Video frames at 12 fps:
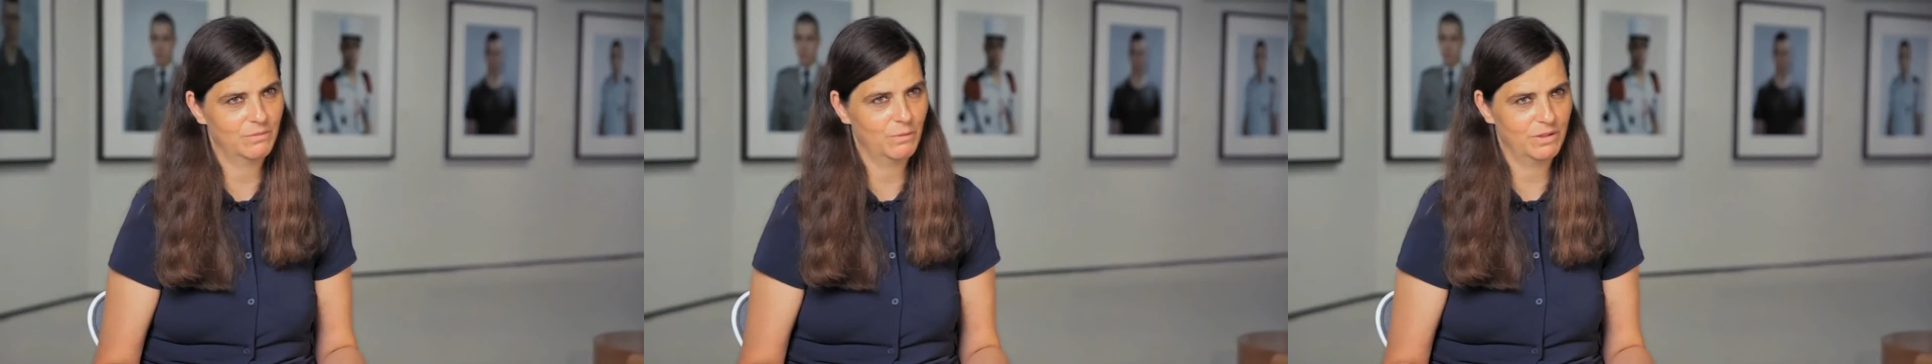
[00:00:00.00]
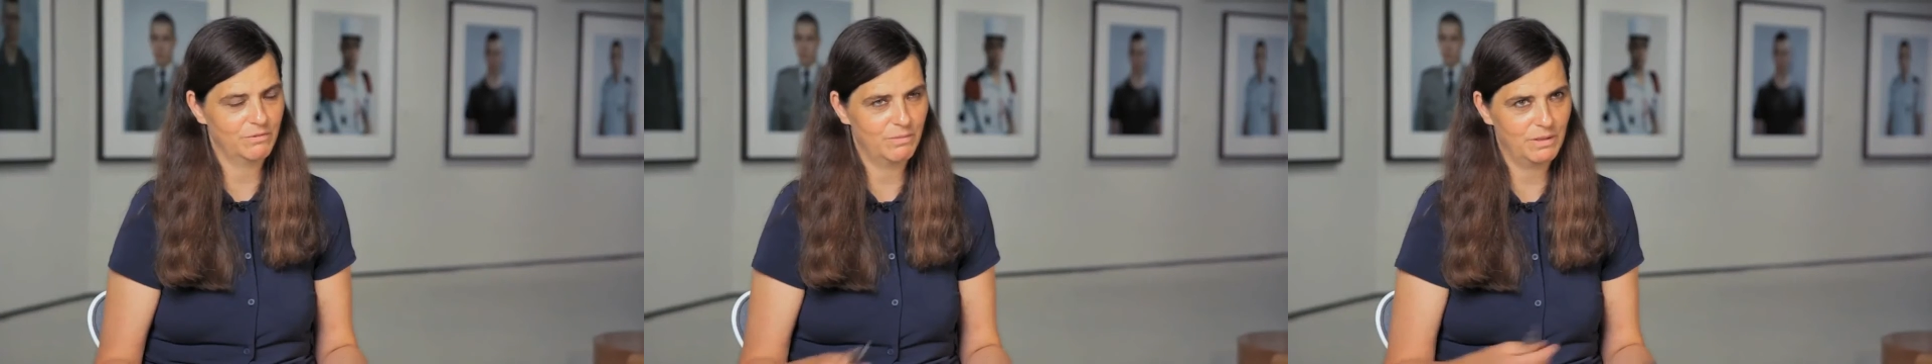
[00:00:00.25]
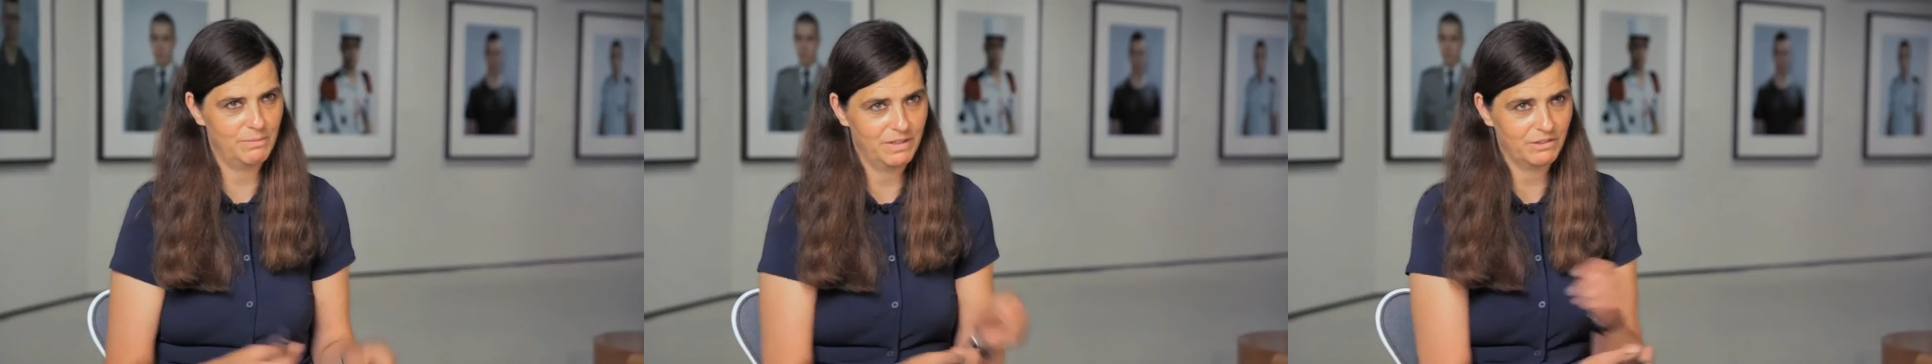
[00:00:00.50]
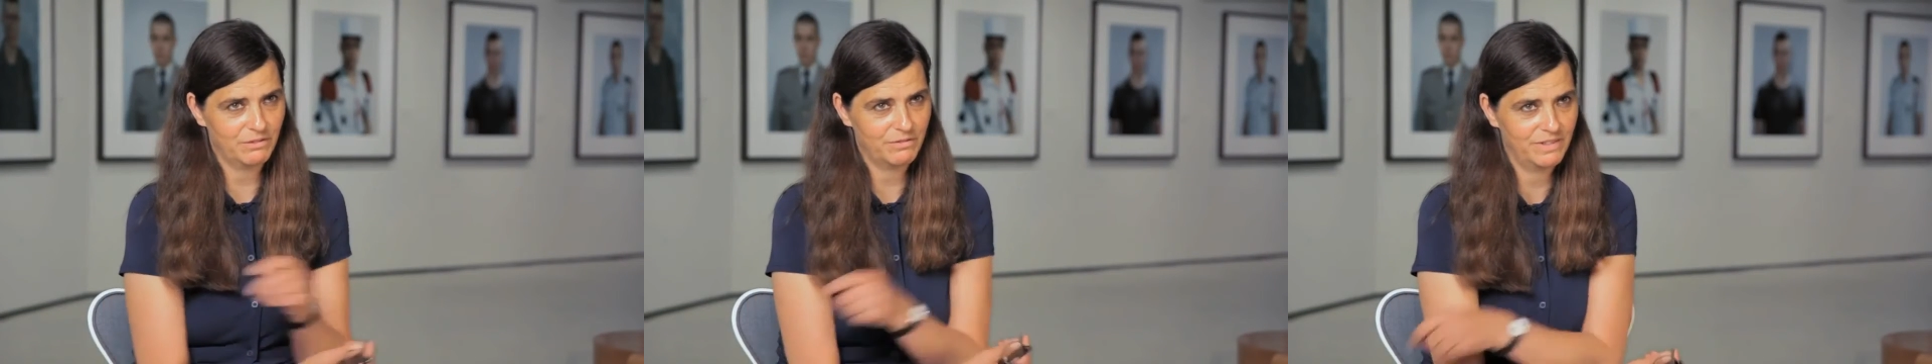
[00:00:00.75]
One of my
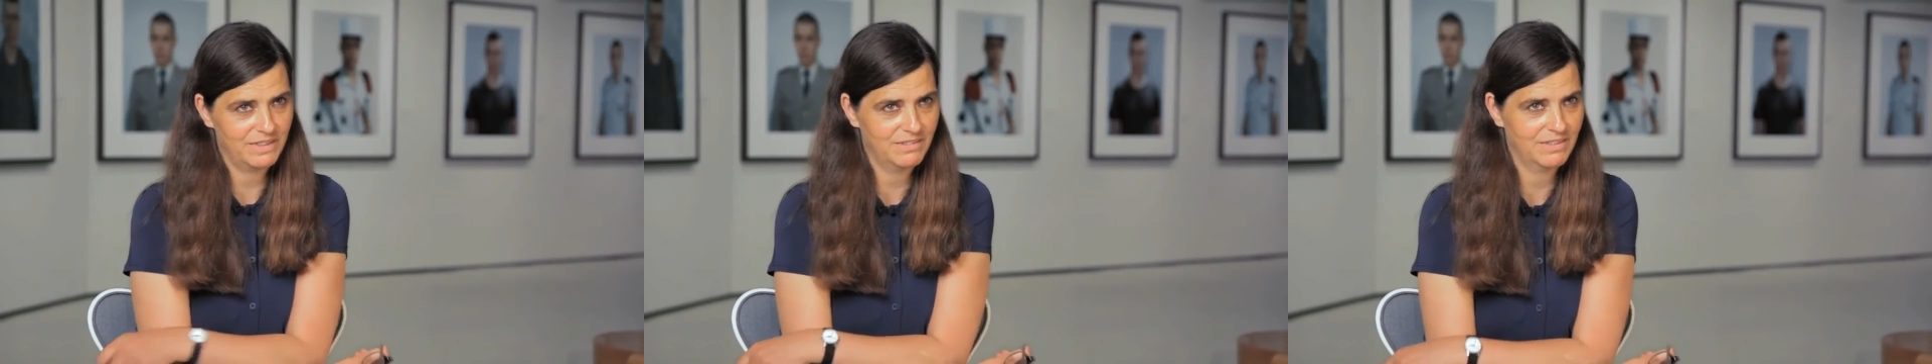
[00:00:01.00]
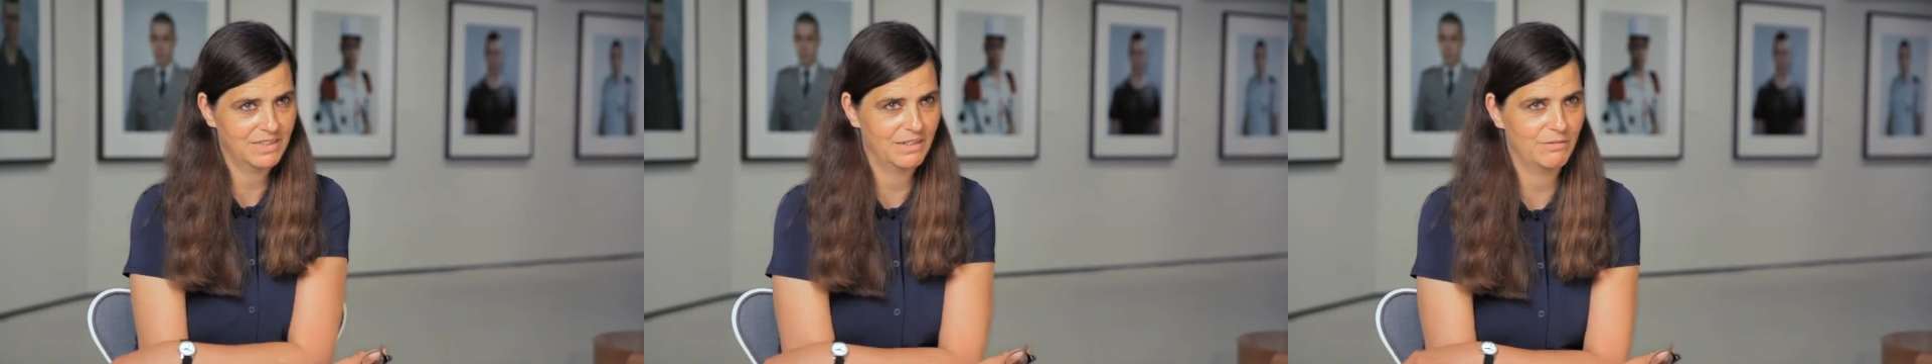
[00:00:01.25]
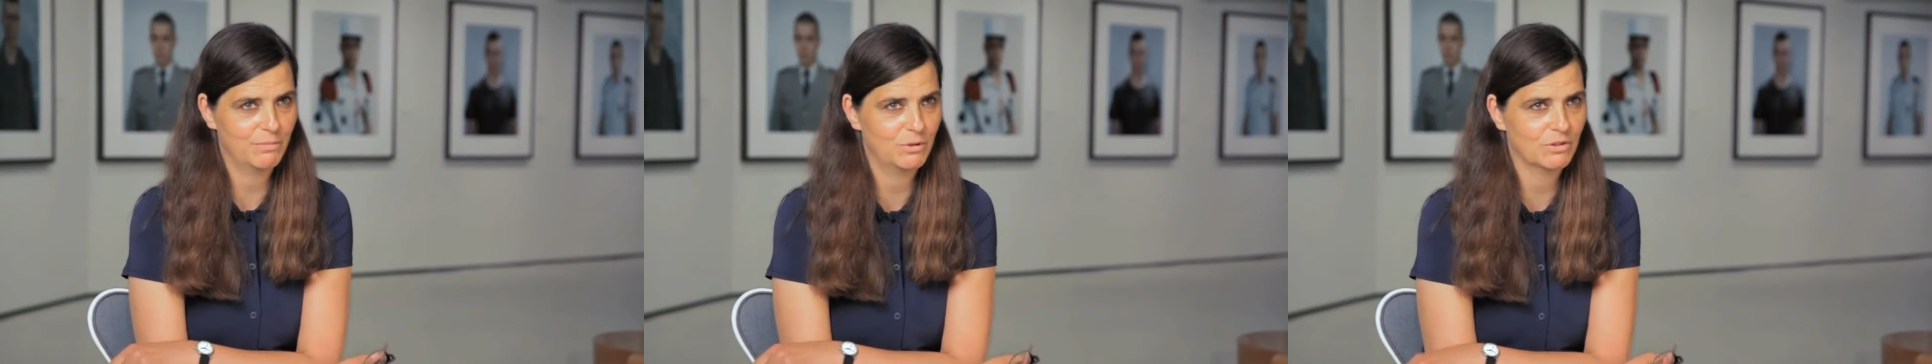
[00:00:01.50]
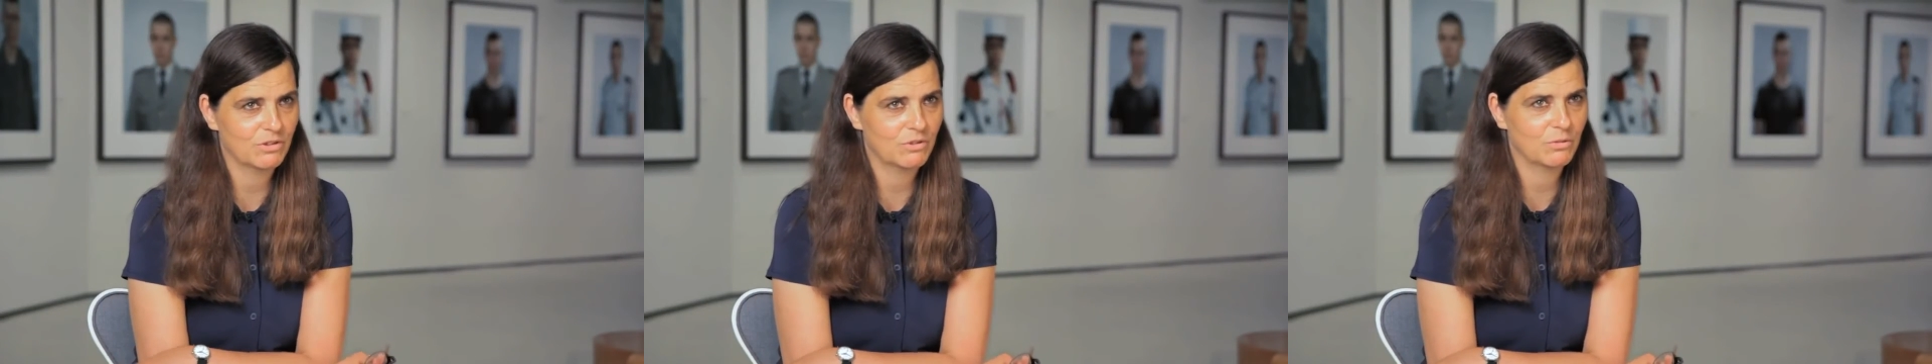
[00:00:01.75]
best friends, she gave birth to